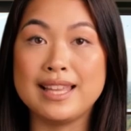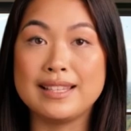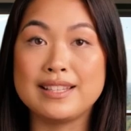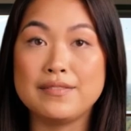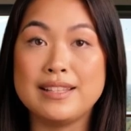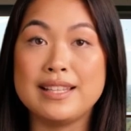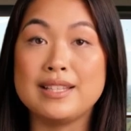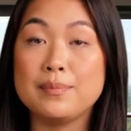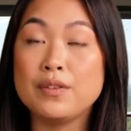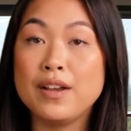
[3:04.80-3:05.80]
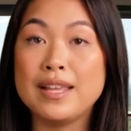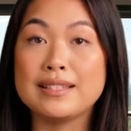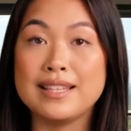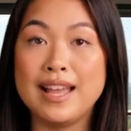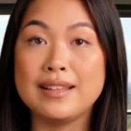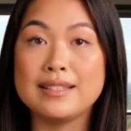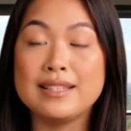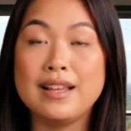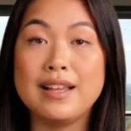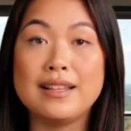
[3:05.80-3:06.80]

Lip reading: activities on clients' accounts,